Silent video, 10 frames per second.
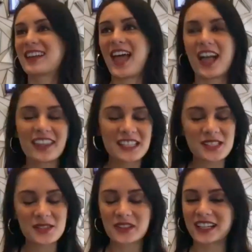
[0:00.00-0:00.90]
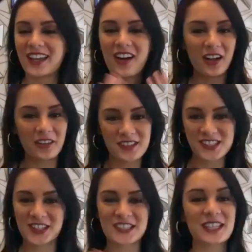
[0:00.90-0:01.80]
LA Story, all the
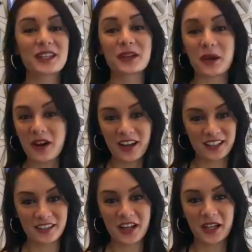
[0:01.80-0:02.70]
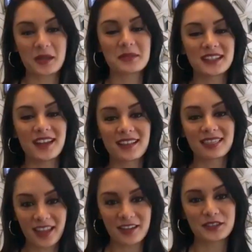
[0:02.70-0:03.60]
songs. I could go on and on. I mean, I
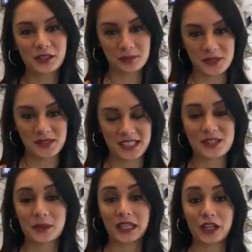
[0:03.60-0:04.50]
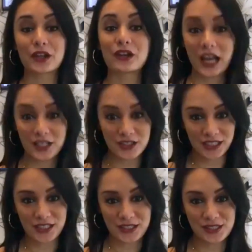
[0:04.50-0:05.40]
love your music. So again,
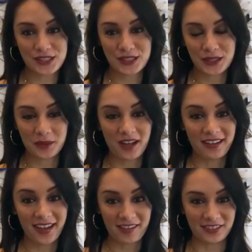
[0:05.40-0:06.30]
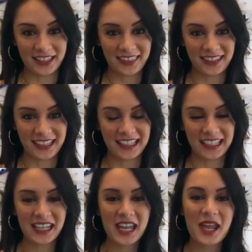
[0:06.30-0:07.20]
congratulations to you on everything.
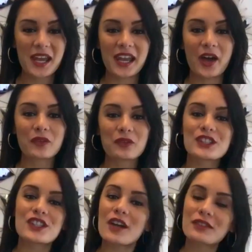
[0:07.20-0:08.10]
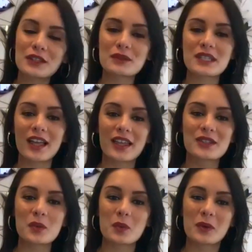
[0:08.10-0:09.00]
Now, first off,
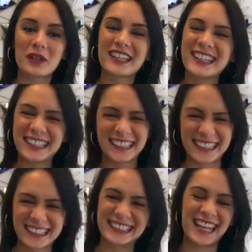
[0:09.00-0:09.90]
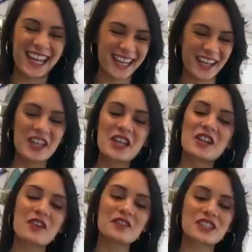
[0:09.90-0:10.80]
amazing. Thank you. Yeah.
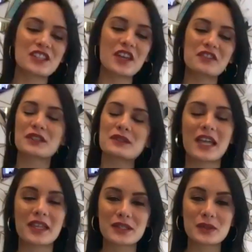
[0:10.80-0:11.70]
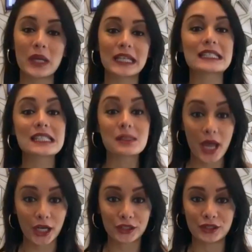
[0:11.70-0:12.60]
Now, first off, can you tell us what
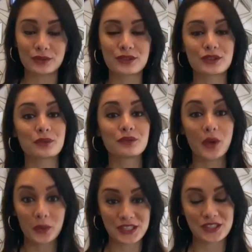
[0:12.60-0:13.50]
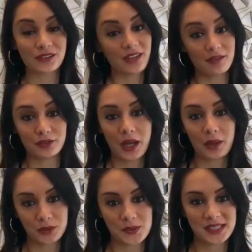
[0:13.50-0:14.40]
inspired you to focus your life around
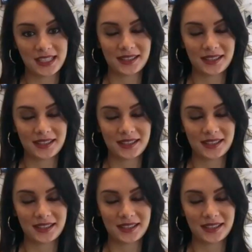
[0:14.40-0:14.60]
music?